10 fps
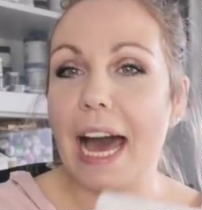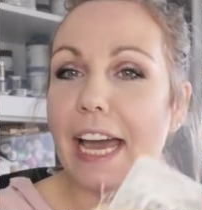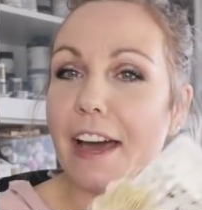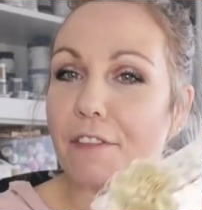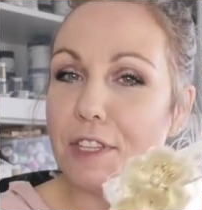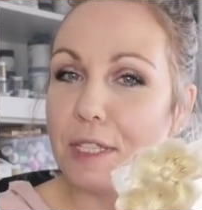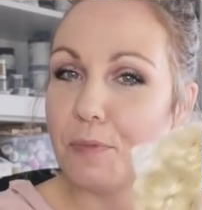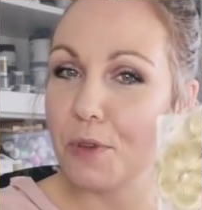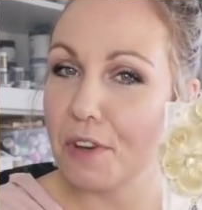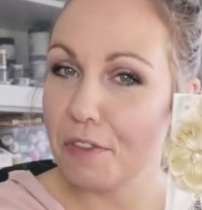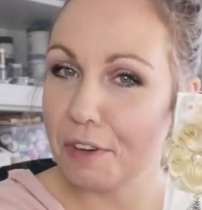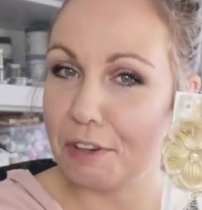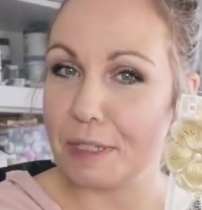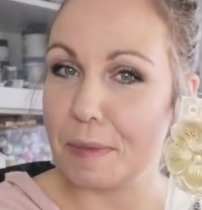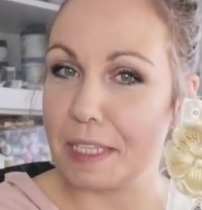I have this beautiful
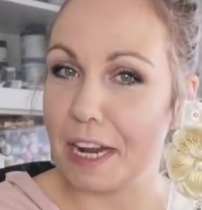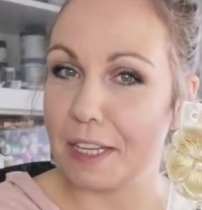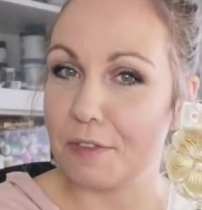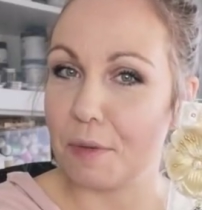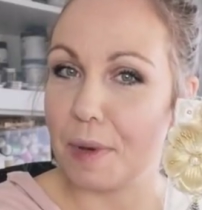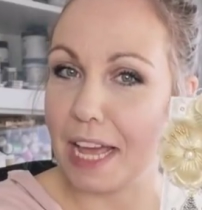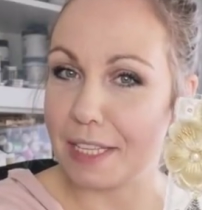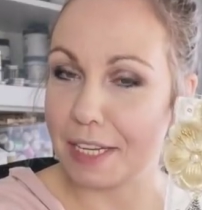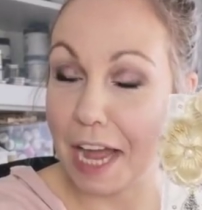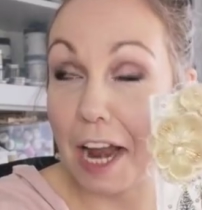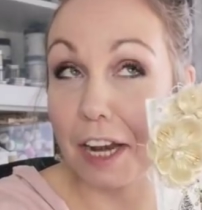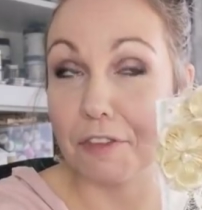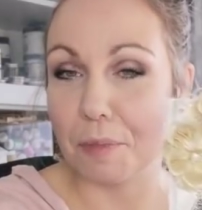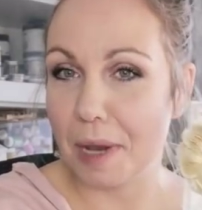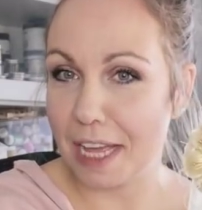Christmas card from
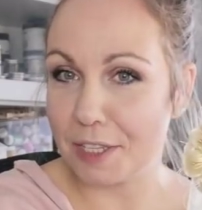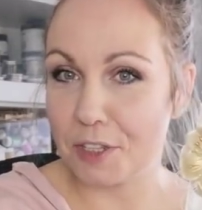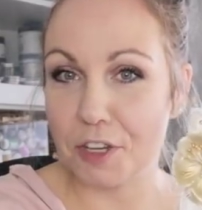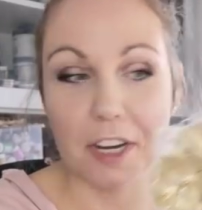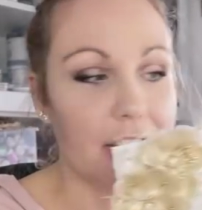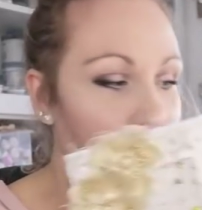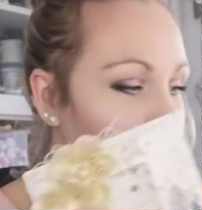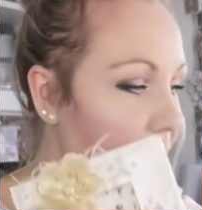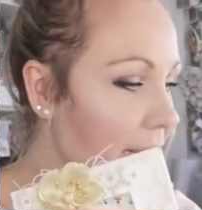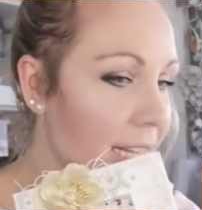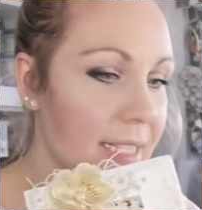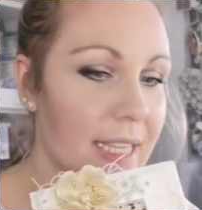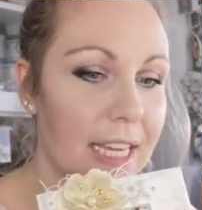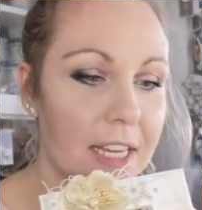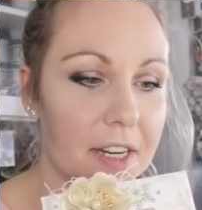last year, and on my
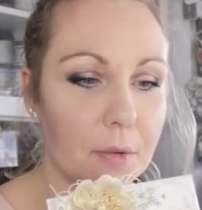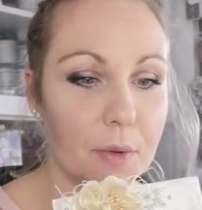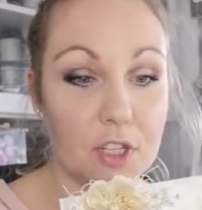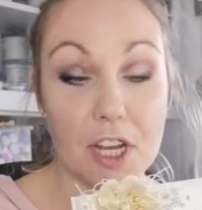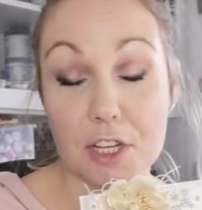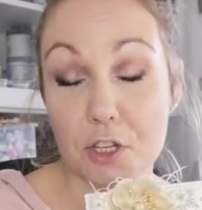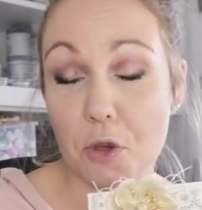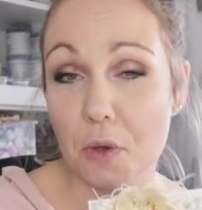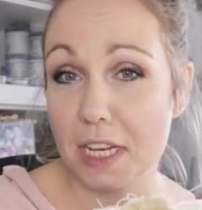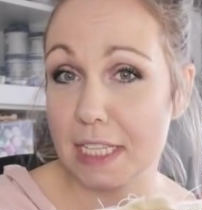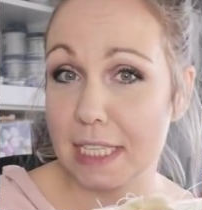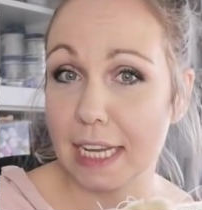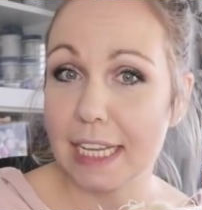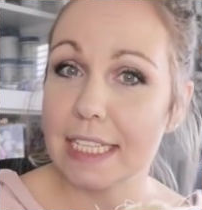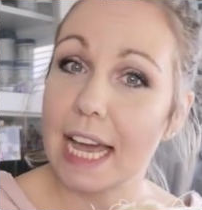desk here, which I'll show you in a
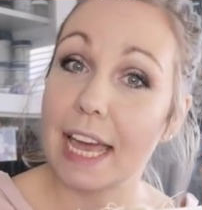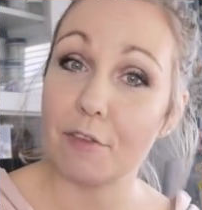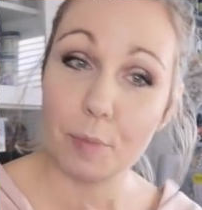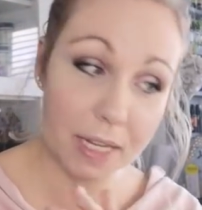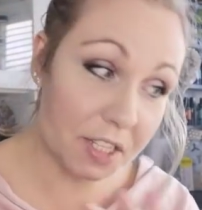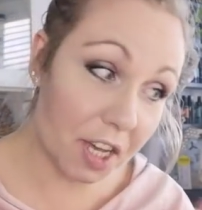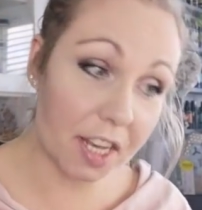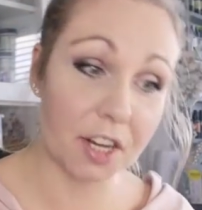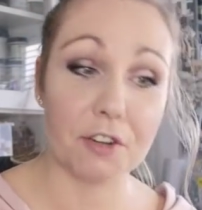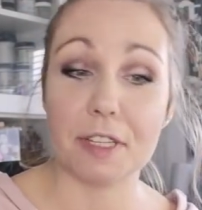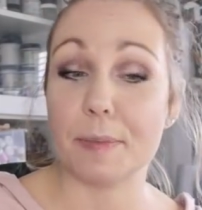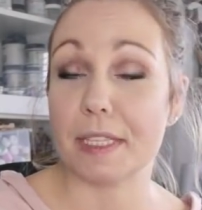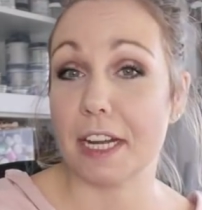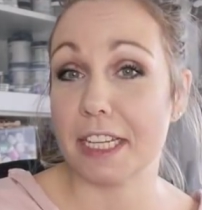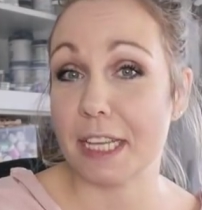second, I have plenty other Christmas
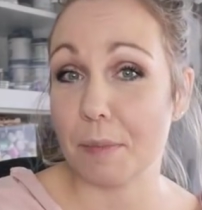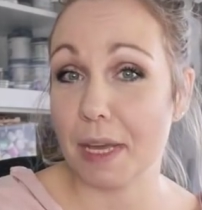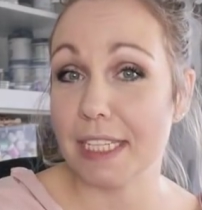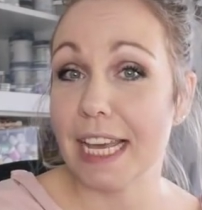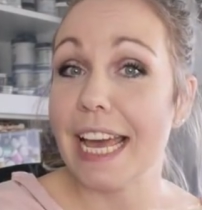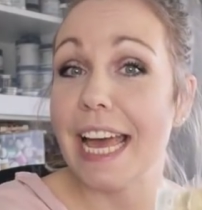cards I made.